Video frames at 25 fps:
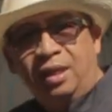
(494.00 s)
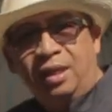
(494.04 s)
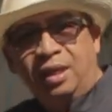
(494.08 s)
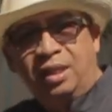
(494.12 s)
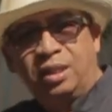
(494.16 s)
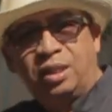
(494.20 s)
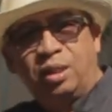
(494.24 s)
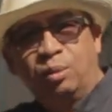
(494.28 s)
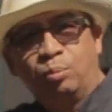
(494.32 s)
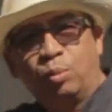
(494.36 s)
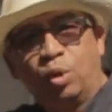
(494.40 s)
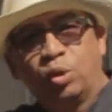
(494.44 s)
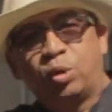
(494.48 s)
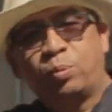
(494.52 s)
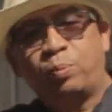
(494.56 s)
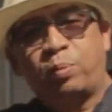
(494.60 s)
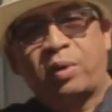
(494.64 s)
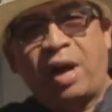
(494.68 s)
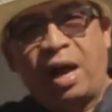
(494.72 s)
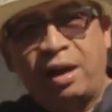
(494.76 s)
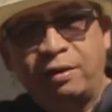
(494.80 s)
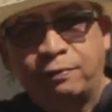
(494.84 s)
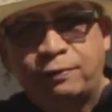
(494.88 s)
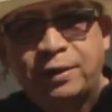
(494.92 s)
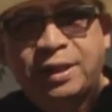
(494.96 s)
is the most
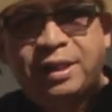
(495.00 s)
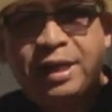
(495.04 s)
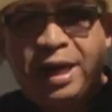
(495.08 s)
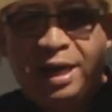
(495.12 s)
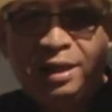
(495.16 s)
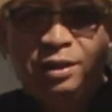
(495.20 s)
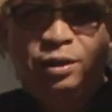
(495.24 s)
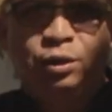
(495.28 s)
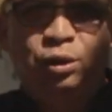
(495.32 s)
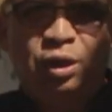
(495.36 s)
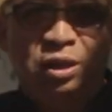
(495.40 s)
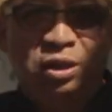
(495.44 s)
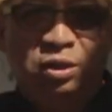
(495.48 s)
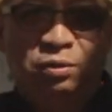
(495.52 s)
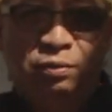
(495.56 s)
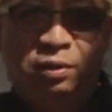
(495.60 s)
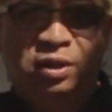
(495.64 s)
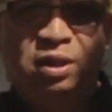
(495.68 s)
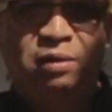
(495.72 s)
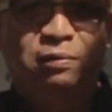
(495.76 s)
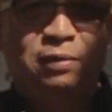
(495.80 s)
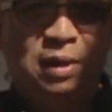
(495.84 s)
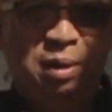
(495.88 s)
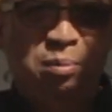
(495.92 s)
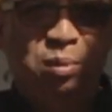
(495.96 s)
private entrance for
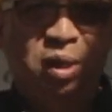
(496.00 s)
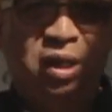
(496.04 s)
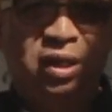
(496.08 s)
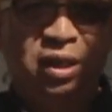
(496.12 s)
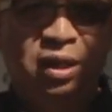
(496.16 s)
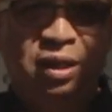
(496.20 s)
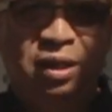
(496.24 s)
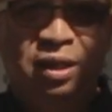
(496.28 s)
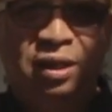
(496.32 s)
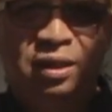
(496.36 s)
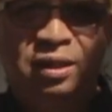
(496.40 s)
the family.